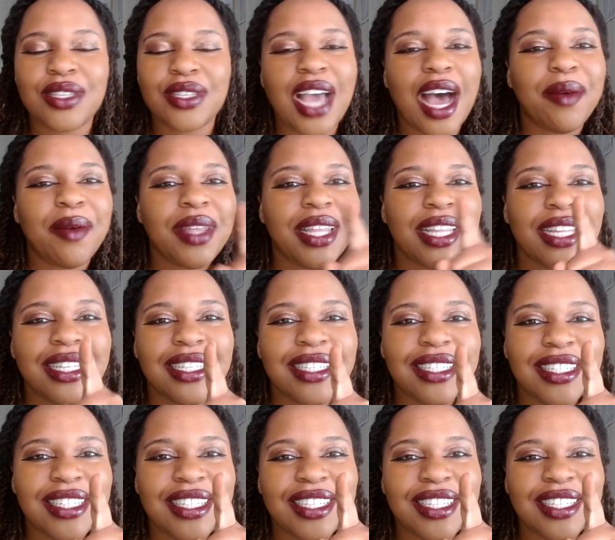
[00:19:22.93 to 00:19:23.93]
Comment
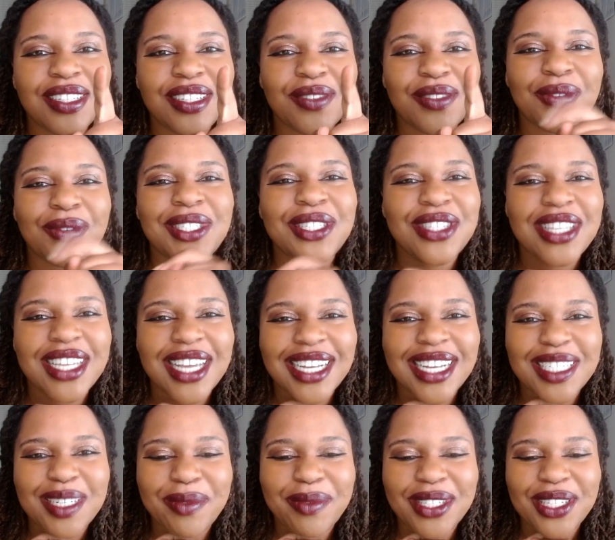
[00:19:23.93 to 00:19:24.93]
what you think I
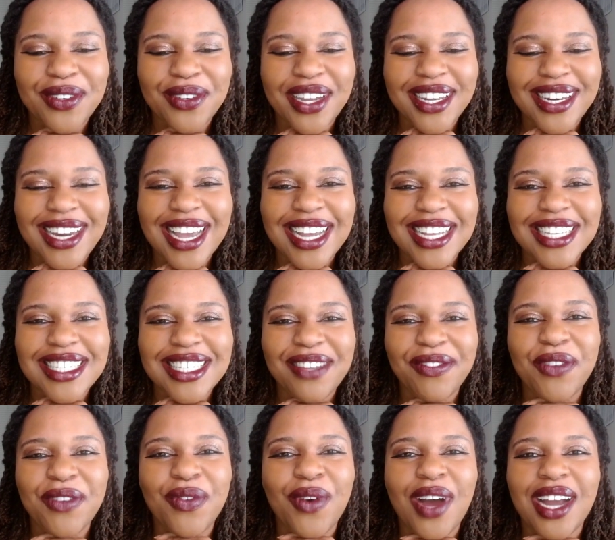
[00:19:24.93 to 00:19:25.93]
should be doing next.
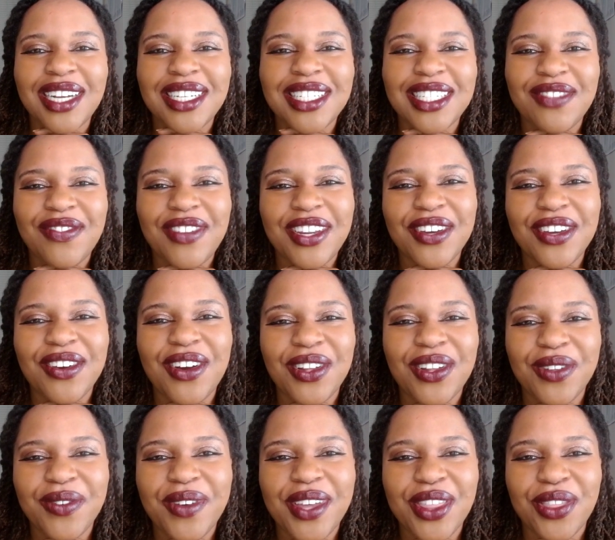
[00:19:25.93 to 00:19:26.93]
If you've watched this video
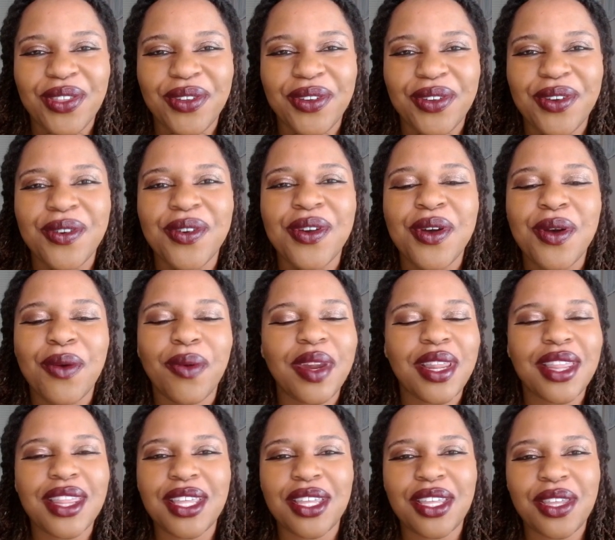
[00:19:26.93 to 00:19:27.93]
all the way through, what
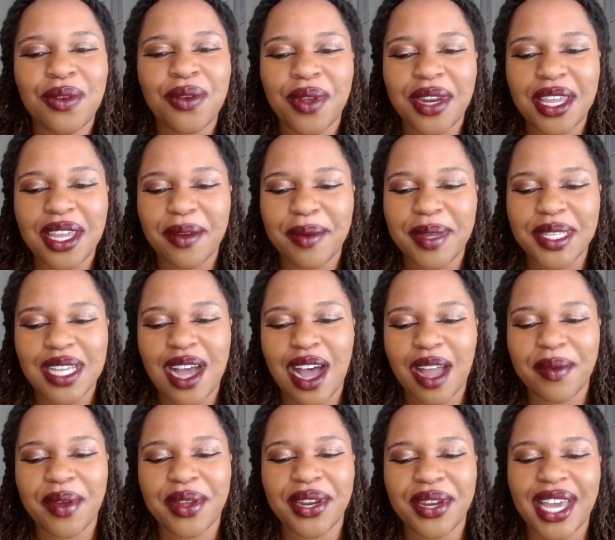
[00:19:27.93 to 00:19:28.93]
do you think you want to hear me
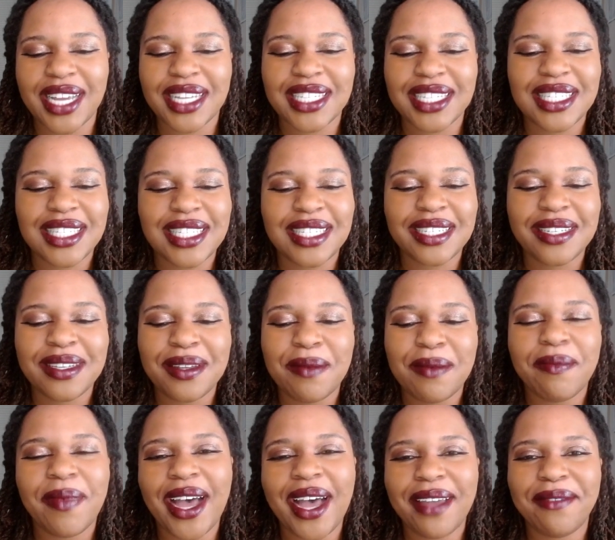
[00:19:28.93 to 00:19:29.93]
talk about next?
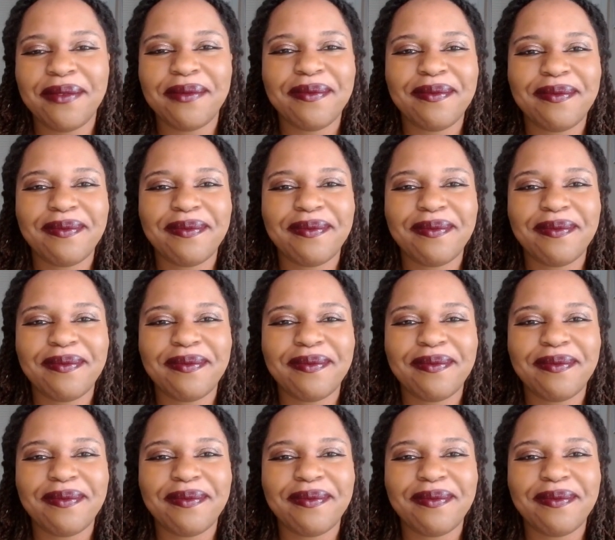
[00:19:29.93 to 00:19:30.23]
Bye.